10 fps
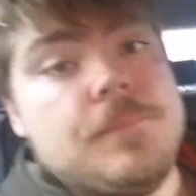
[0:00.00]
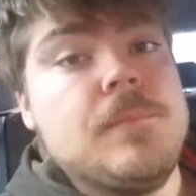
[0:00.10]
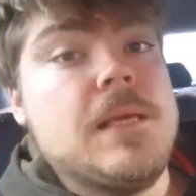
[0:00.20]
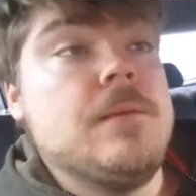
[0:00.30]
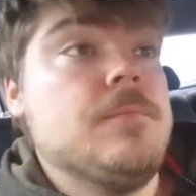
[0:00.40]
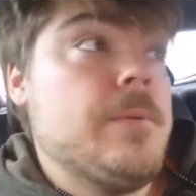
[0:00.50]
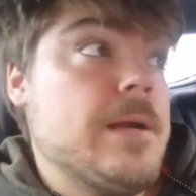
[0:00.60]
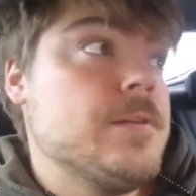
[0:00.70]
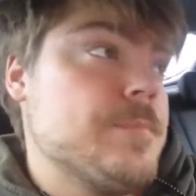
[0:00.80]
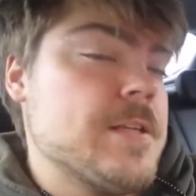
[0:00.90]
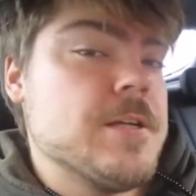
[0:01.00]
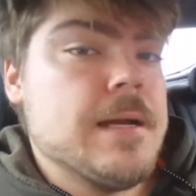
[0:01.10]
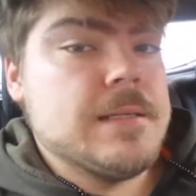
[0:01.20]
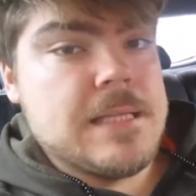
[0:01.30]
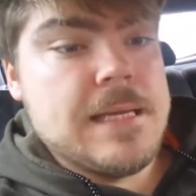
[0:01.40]
Me, my parents, Ben,
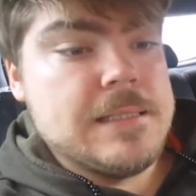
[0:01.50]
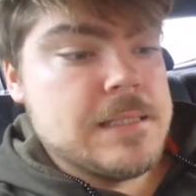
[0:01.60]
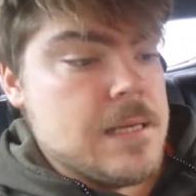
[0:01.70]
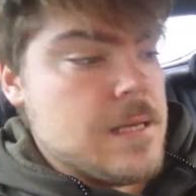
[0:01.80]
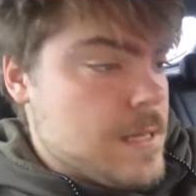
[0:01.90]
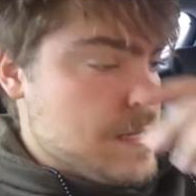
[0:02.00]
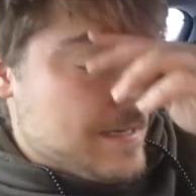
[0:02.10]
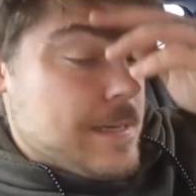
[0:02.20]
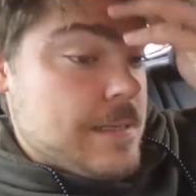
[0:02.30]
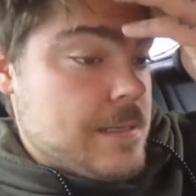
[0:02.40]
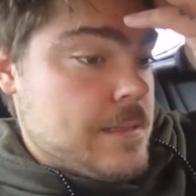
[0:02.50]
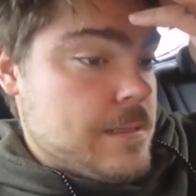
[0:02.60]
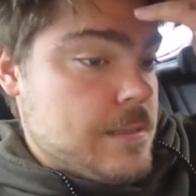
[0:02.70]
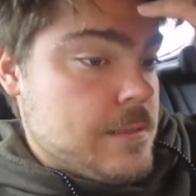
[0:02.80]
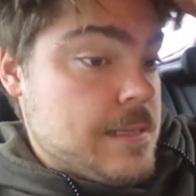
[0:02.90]
Jack, Stace,
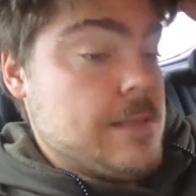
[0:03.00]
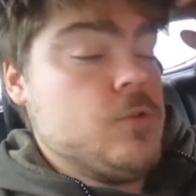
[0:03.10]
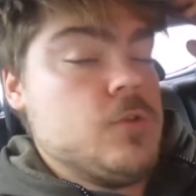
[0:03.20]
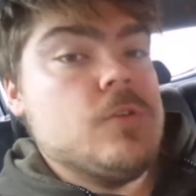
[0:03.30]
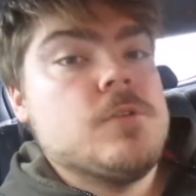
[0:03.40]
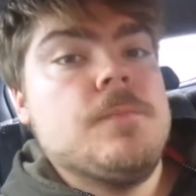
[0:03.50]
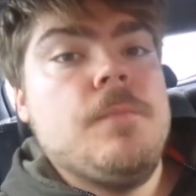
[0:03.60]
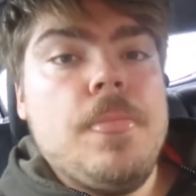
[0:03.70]
and yeah, just us.